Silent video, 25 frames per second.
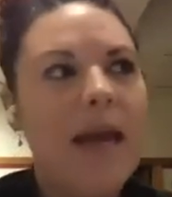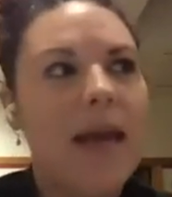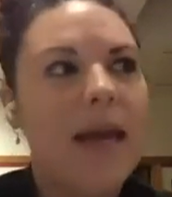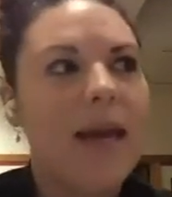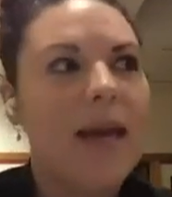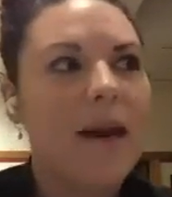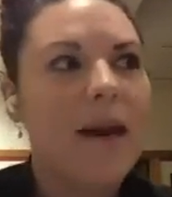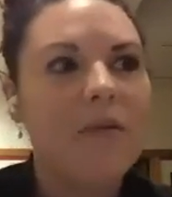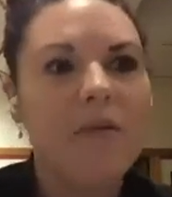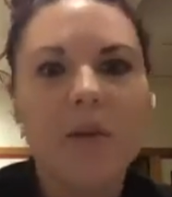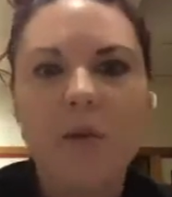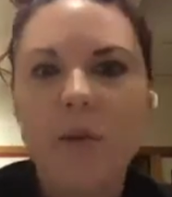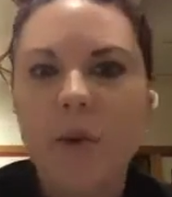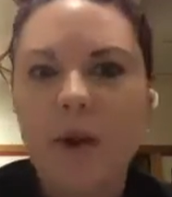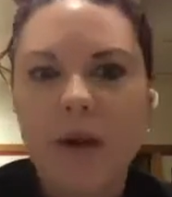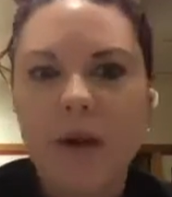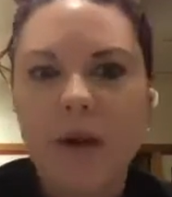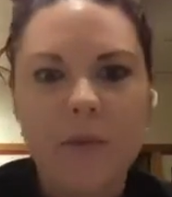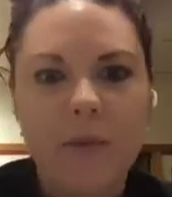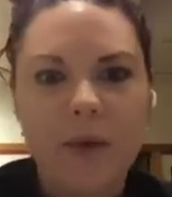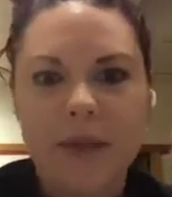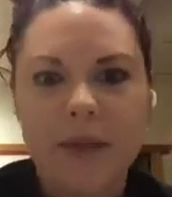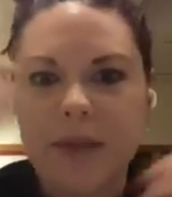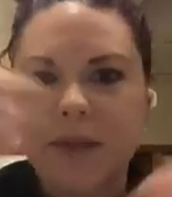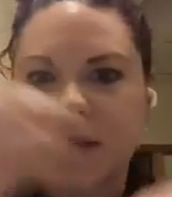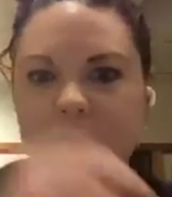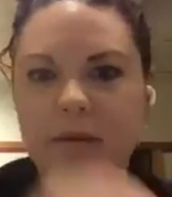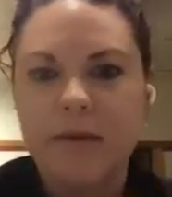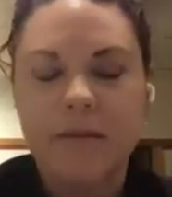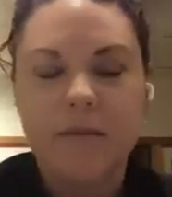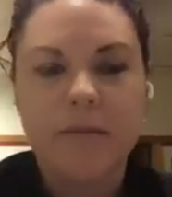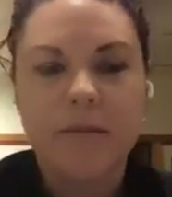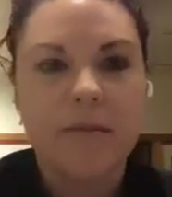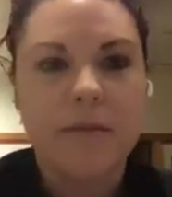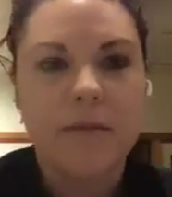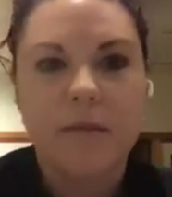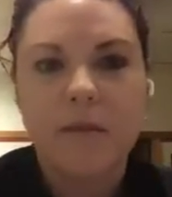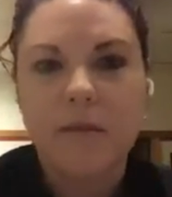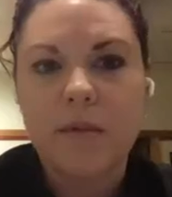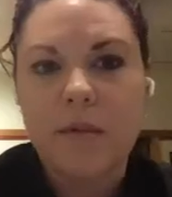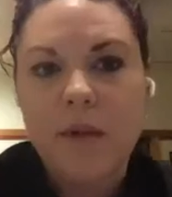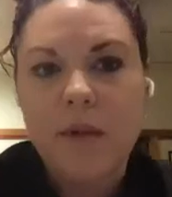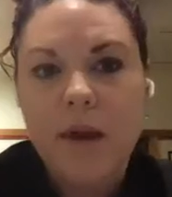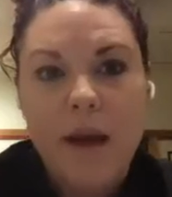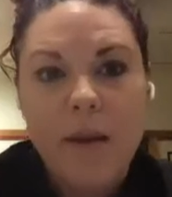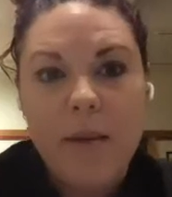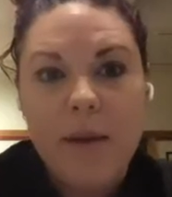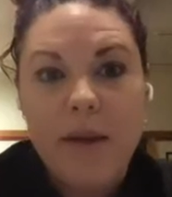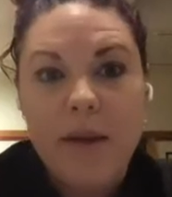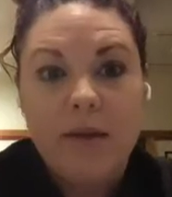And everyone was,
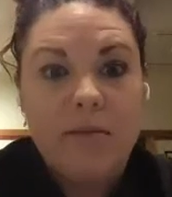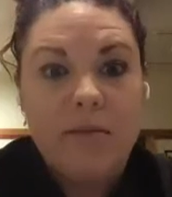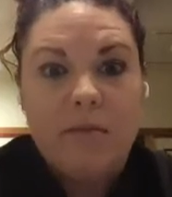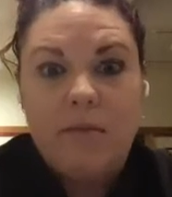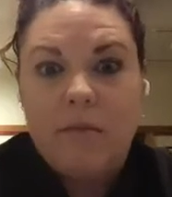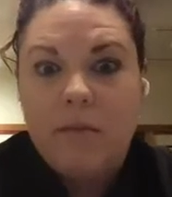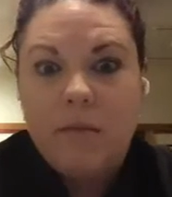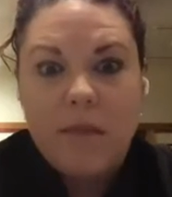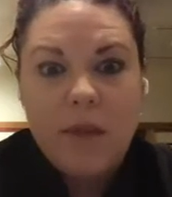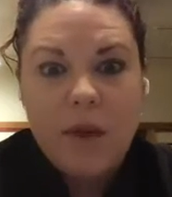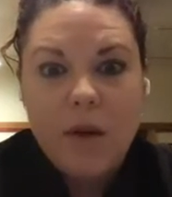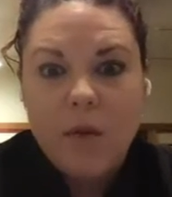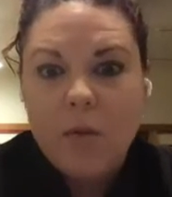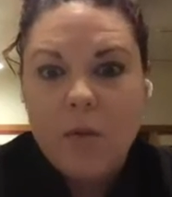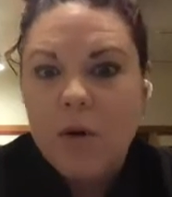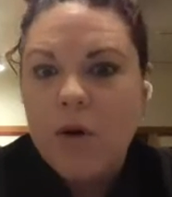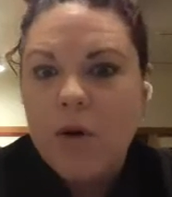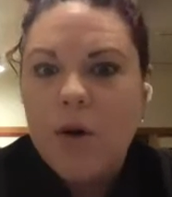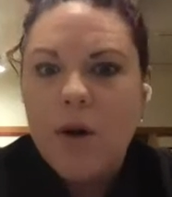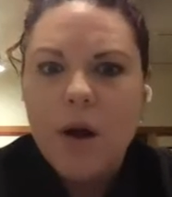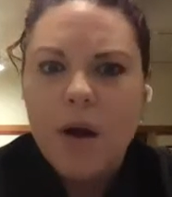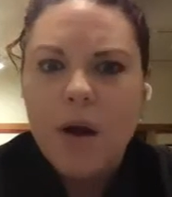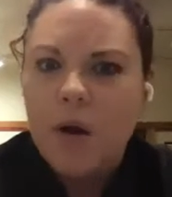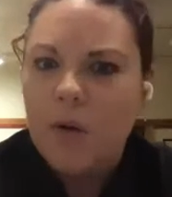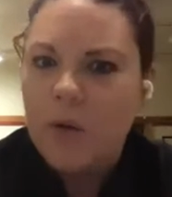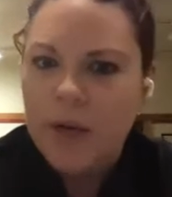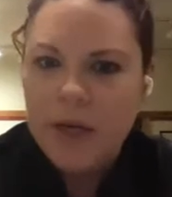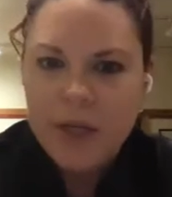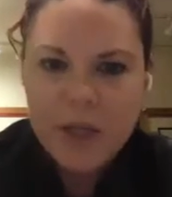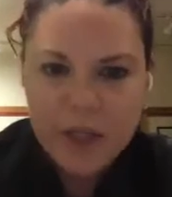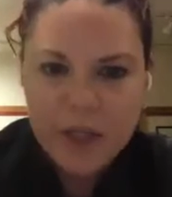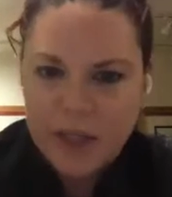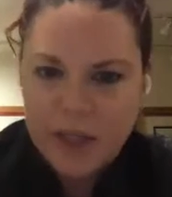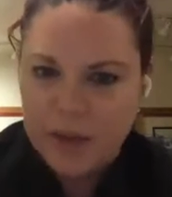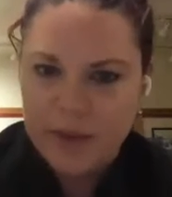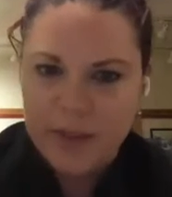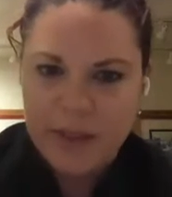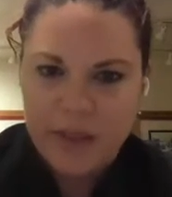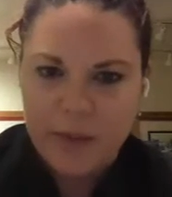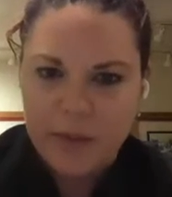I mean, there were no issues.